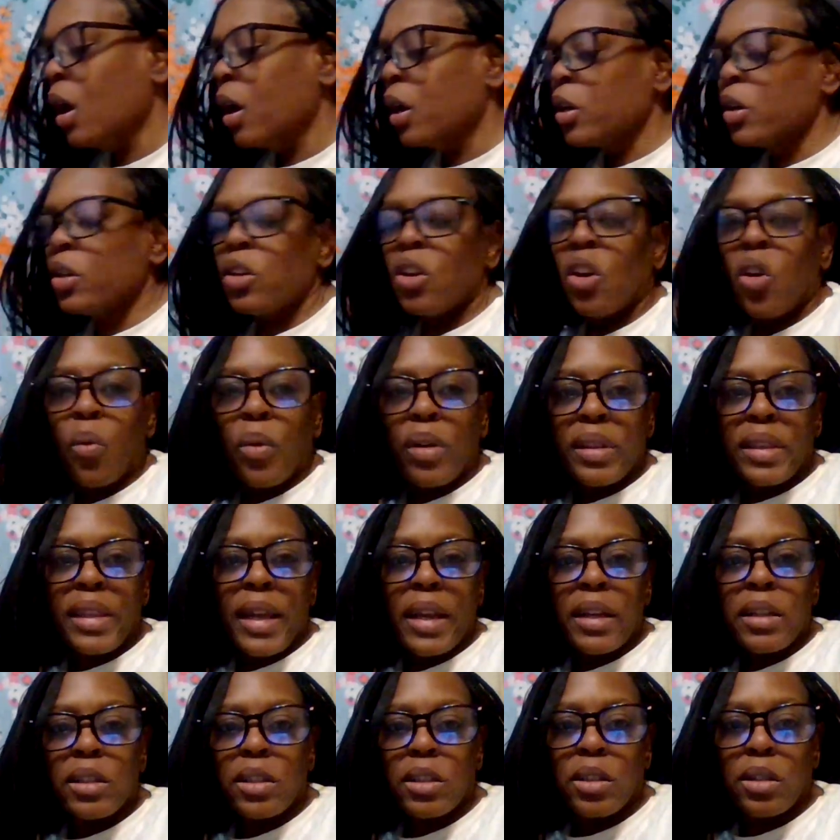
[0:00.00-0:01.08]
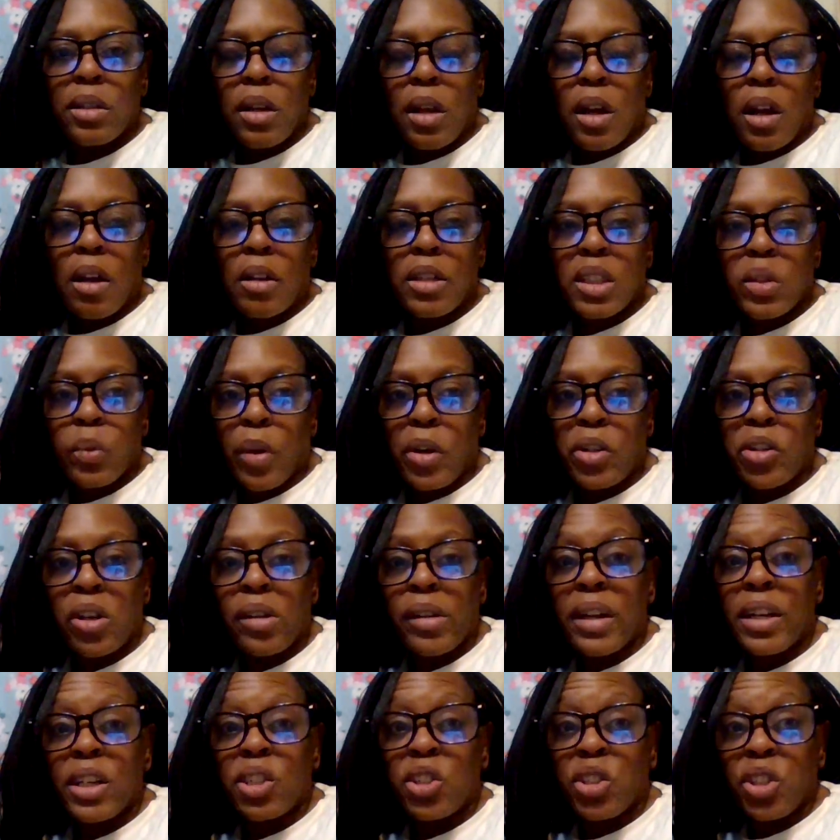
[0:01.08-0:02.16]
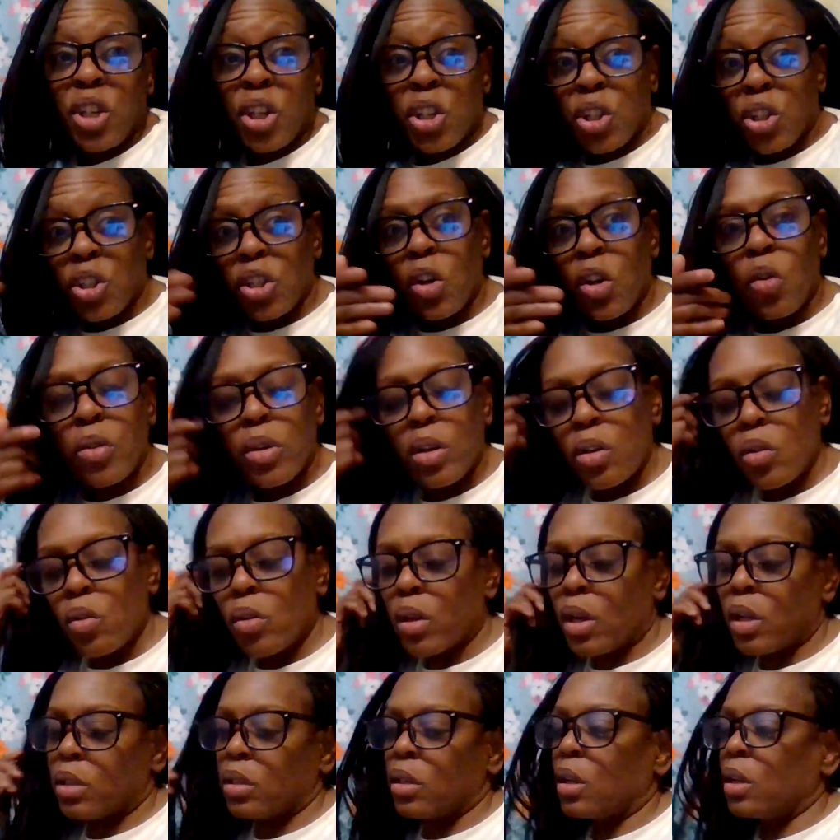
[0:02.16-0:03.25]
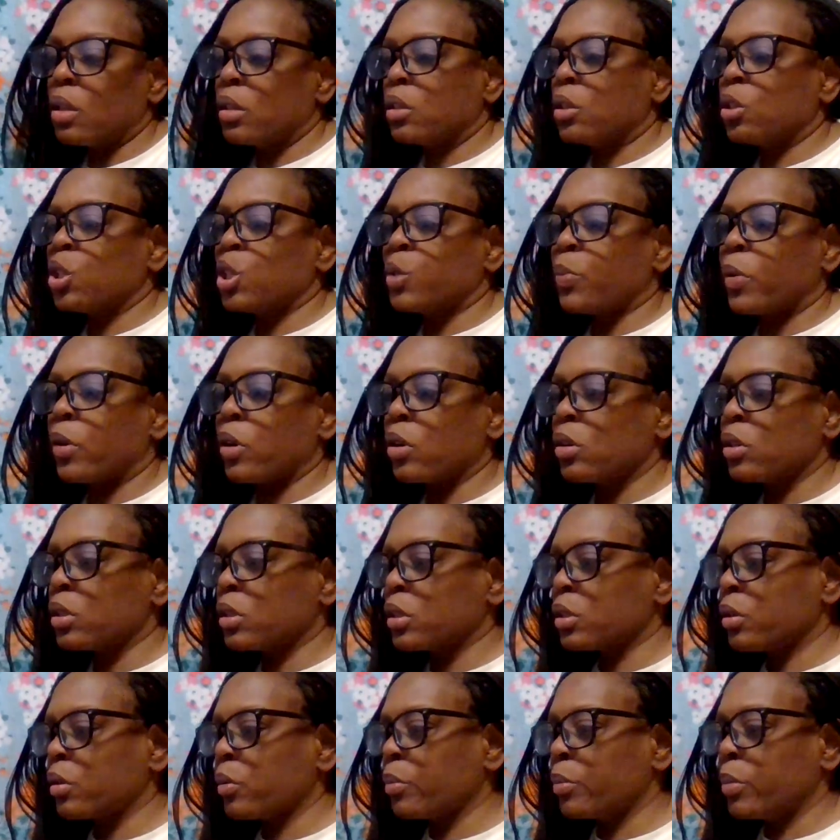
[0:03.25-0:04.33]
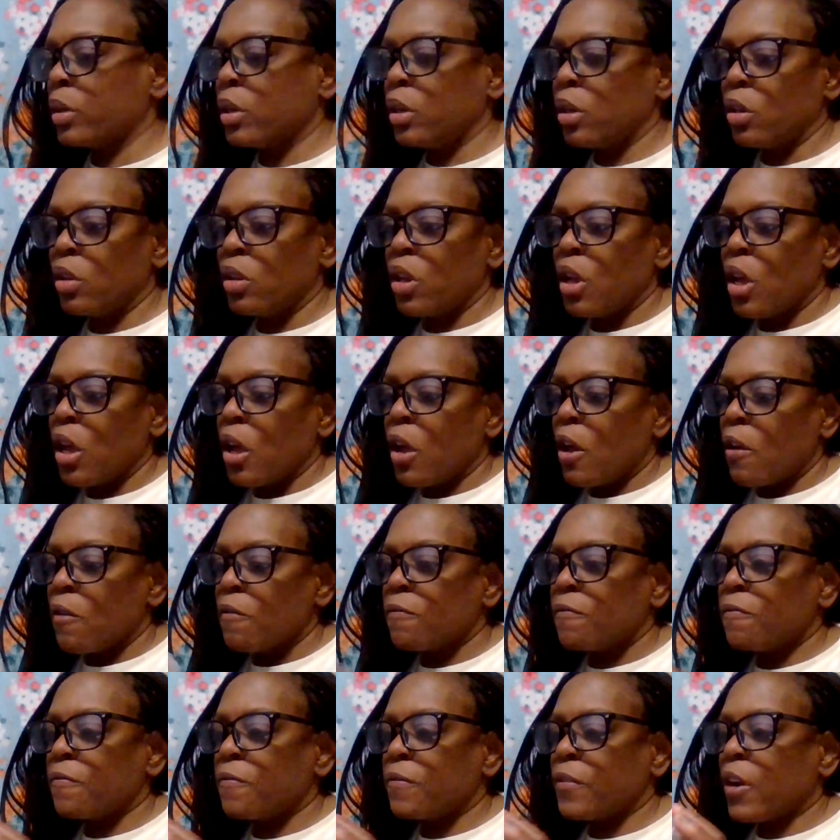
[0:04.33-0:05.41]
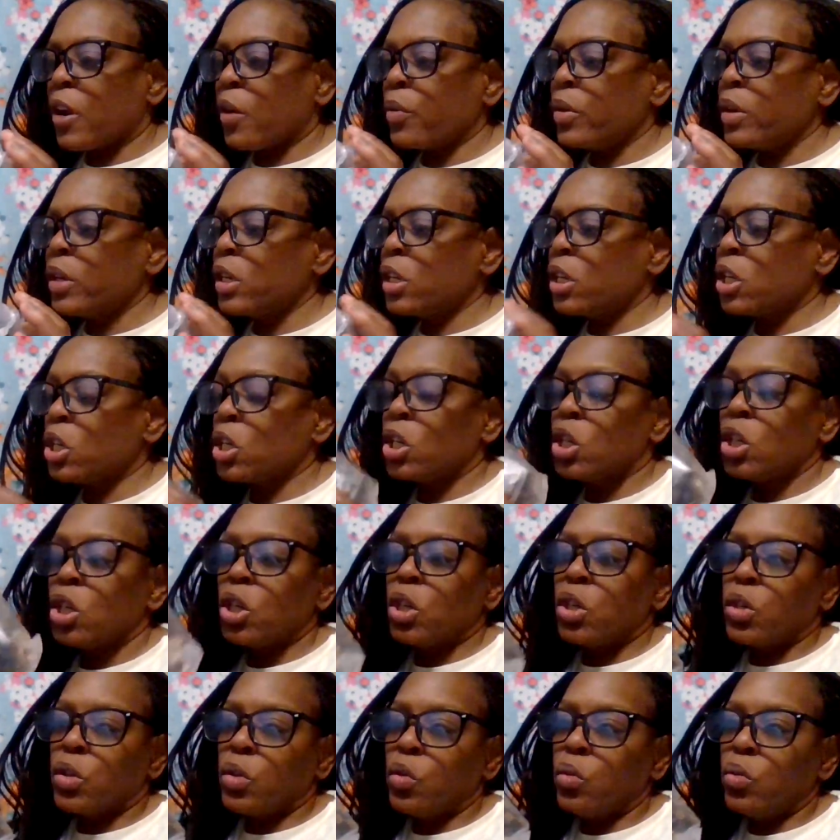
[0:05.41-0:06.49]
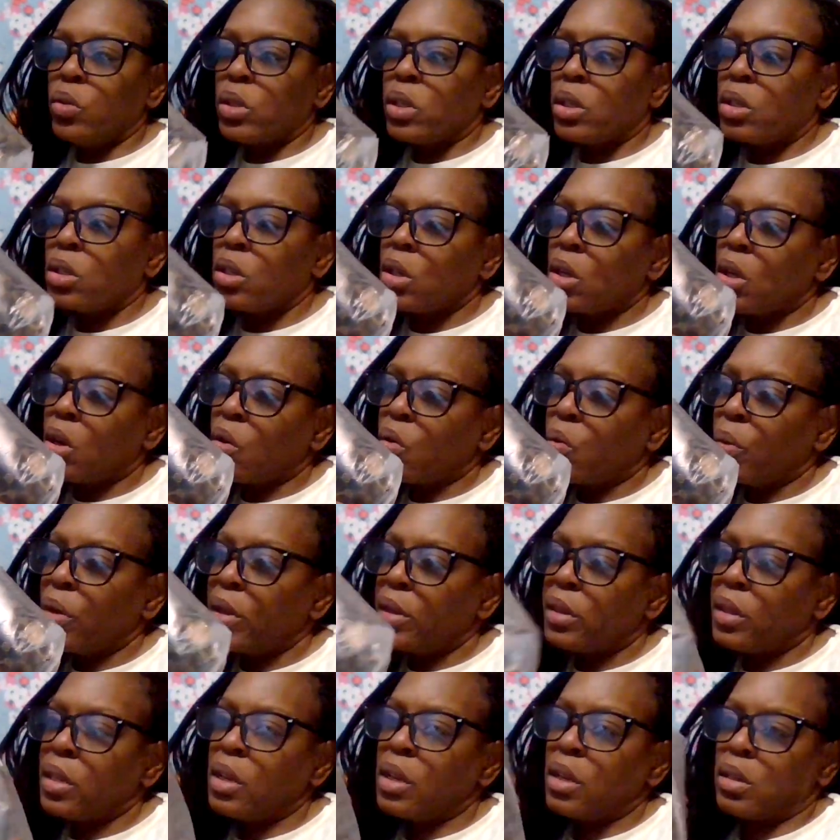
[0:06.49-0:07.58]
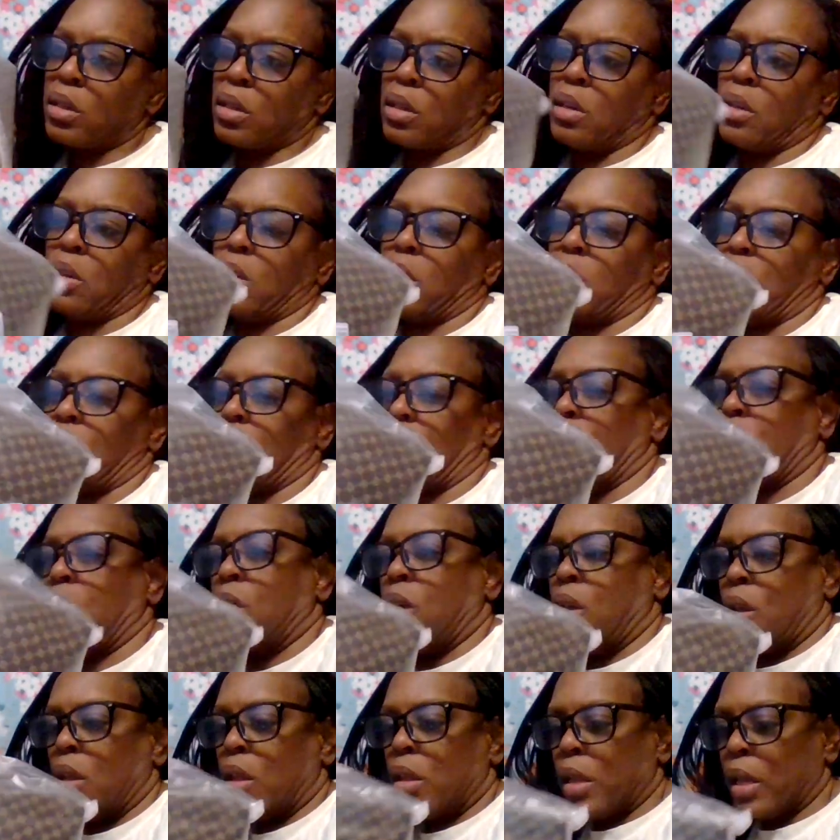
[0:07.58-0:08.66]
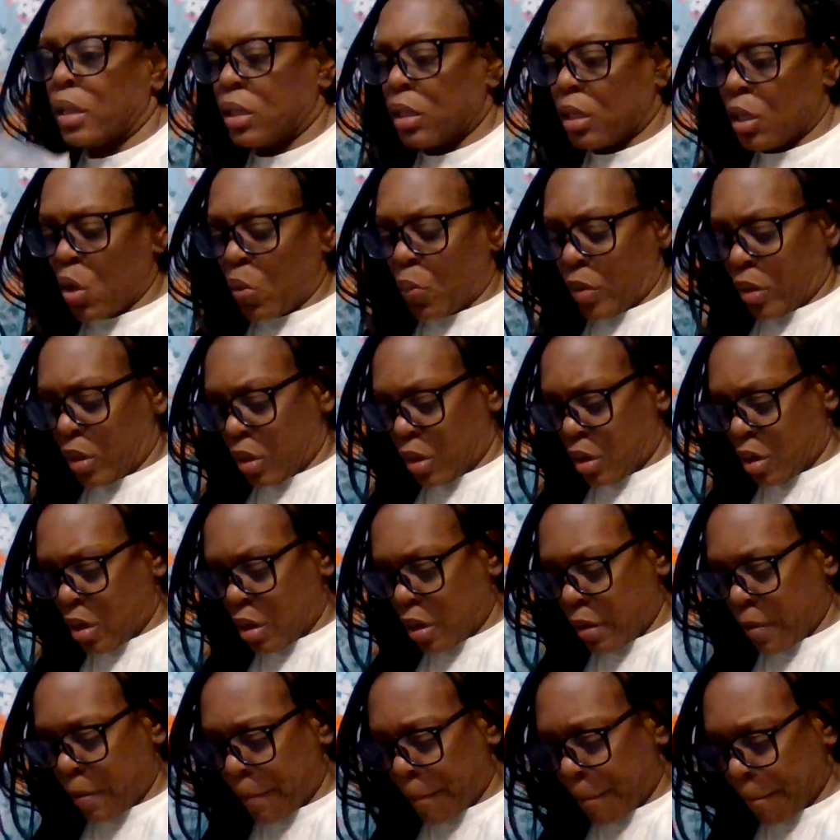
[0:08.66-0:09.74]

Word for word: you know, with that uh, sweatshirt that I just showed you, I uh, thought this purse would be very cute to go with it. Let's open it up.